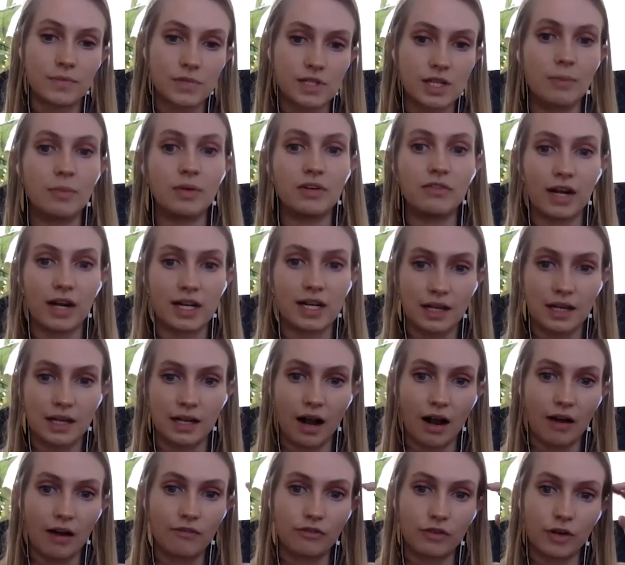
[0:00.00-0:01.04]
Some advice I
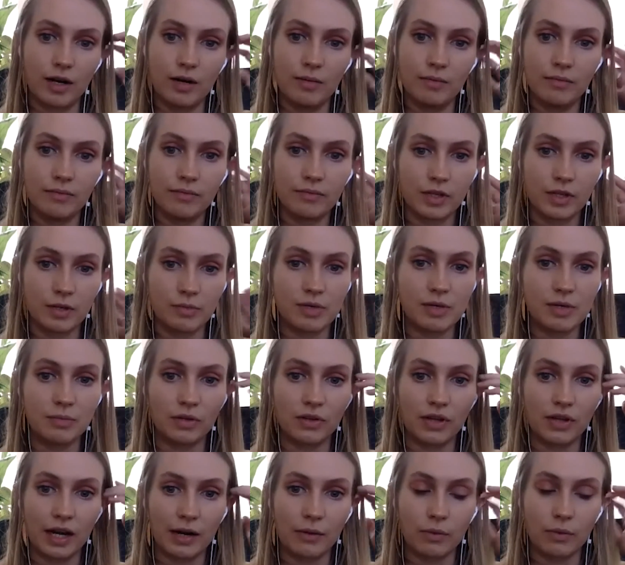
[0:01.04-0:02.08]
got from the people
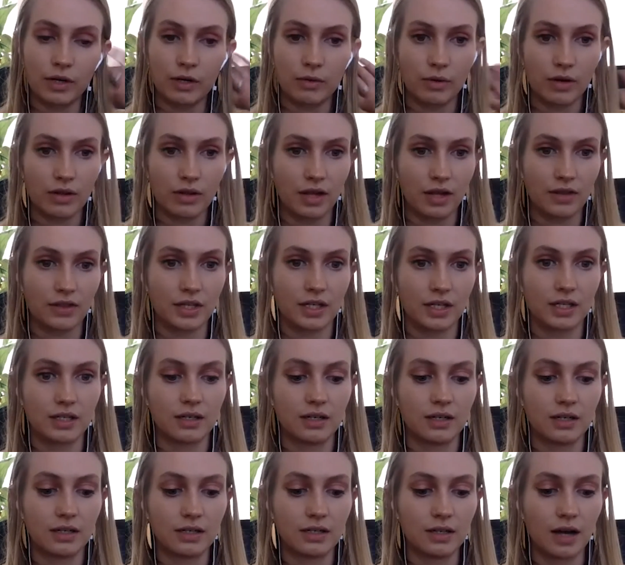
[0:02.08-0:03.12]
that I worked with at
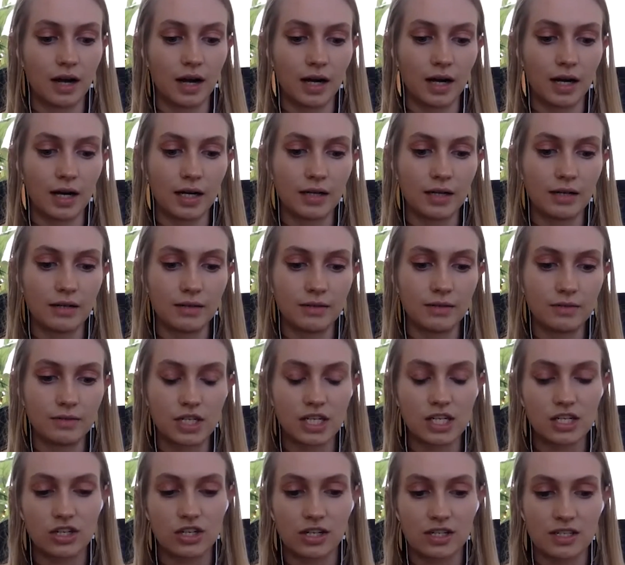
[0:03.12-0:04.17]
the
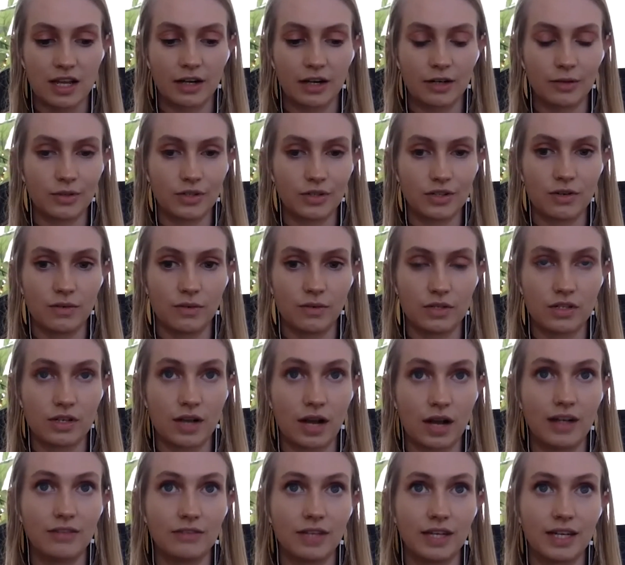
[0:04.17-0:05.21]
teaching center was
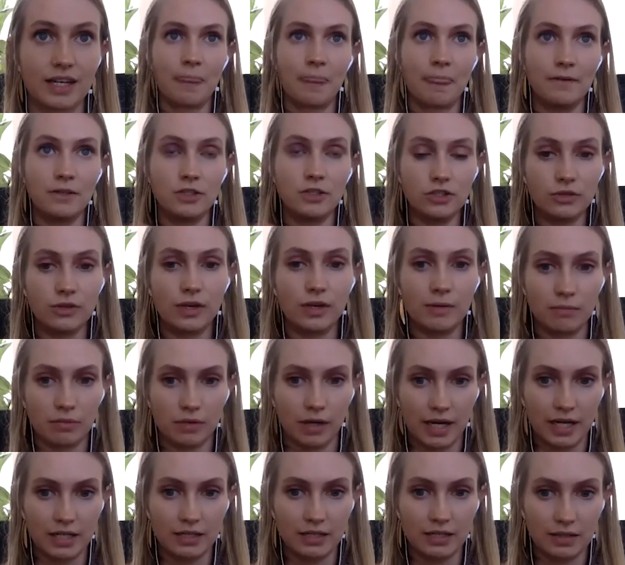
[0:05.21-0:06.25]
kind of like, you can
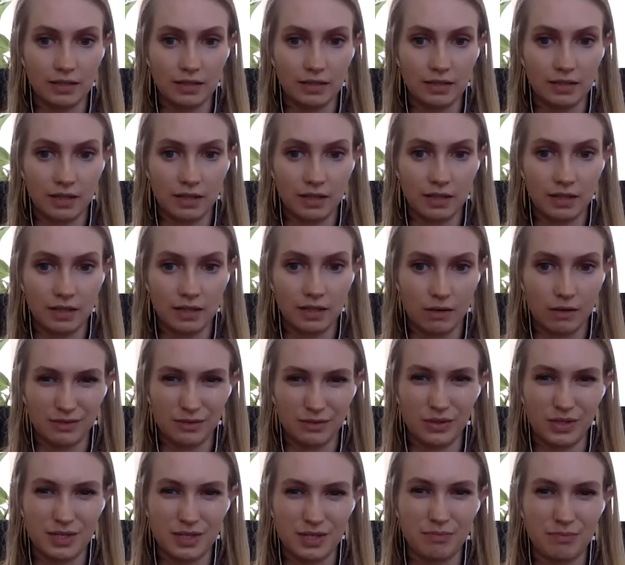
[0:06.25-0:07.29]
brand the coordinator
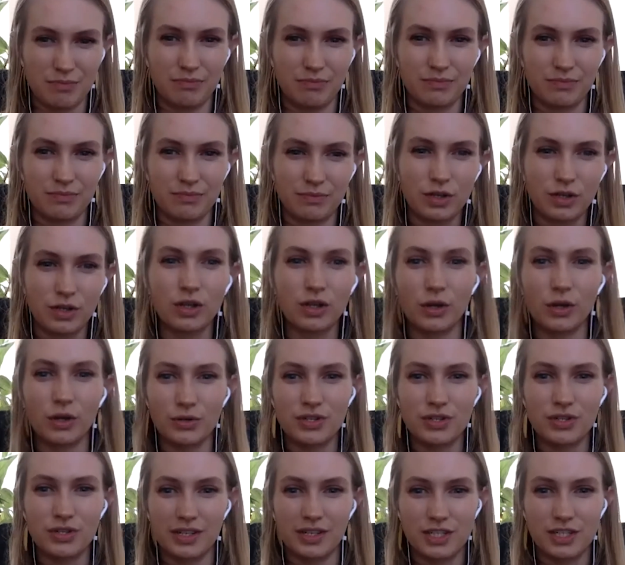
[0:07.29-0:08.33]
role as
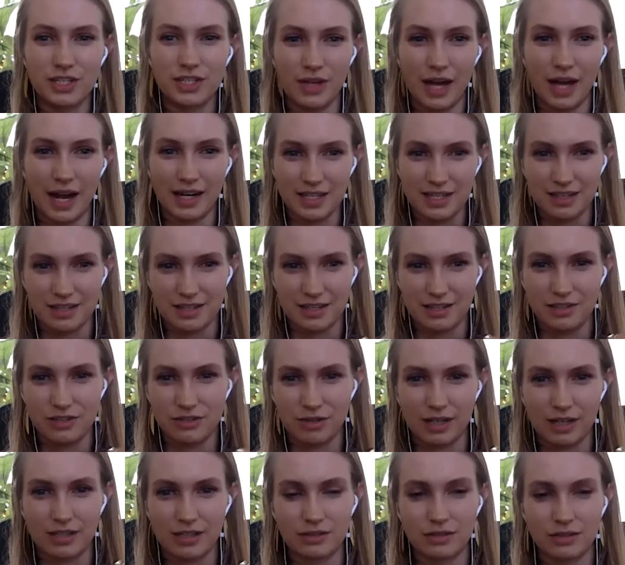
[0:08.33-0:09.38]
closely to that assistant
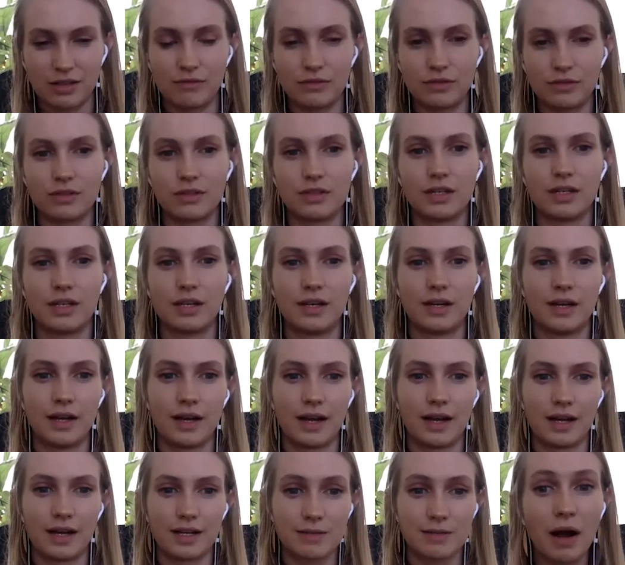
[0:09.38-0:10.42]
director level
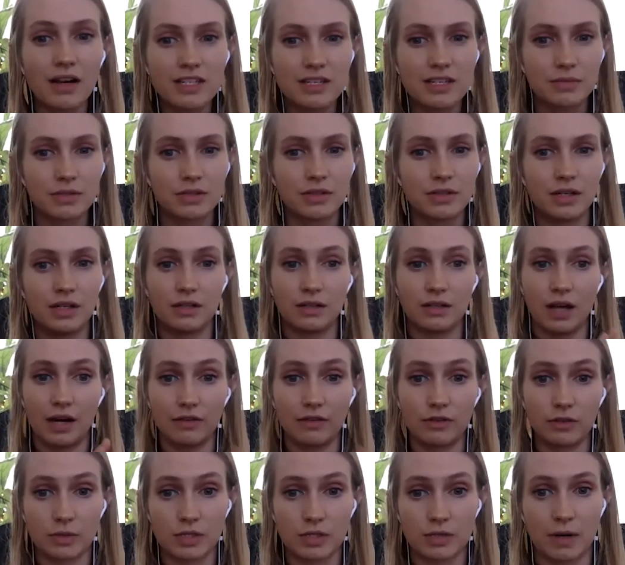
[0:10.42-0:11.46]
as possible, and a lot of
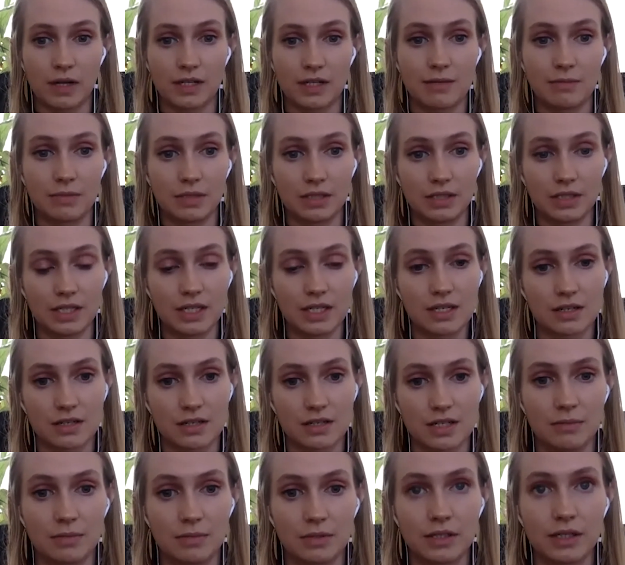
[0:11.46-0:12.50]
the responsibilities are
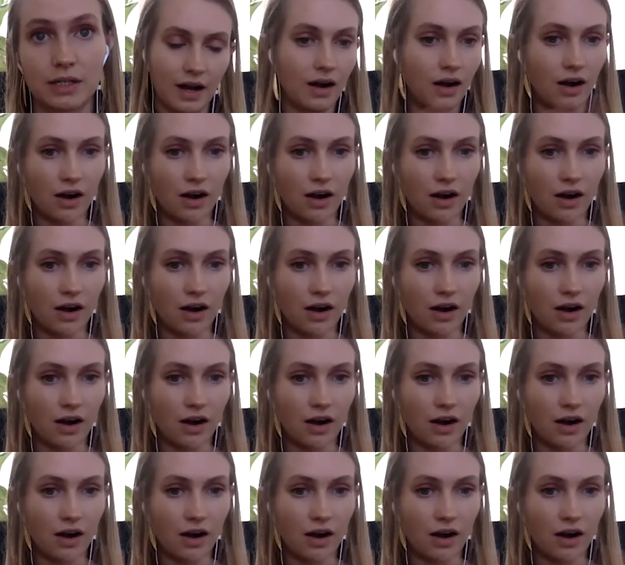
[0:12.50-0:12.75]
similar.